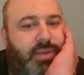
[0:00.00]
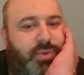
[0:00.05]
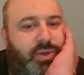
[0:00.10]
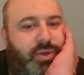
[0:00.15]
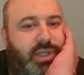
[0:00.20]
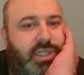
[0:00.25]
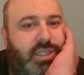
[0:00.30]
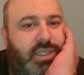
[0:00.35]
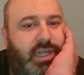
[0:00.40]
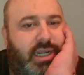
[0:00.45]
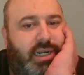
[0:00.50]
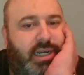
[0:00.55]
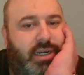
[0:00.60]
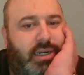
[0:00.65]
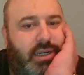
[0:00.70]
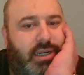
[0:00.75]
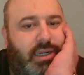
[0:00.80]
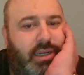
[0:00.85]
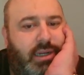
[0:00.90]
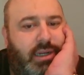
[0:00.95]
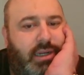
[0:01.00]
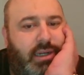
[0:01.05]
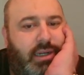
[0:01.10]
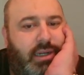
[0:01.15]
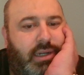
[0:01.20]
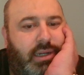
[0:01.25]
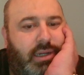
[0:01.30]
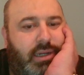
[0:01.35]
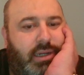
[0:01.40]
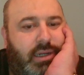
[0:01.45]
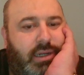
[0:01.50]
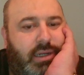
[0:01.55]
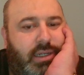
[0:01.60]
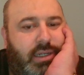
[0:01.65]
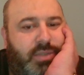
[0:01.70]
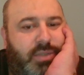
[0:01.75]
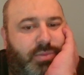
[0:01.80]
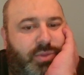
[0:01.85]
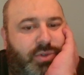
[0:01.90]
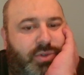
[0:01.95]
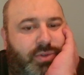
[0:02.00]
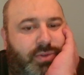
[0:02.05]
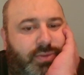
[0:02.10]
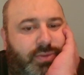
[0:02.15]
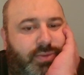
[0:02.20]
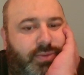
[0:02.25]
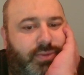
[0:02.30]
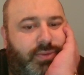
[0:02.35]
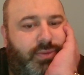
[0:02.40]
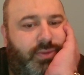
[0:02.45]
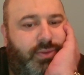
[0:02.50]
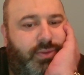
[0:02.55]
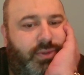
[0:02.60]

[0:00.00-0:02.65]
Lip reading: Or is there this move?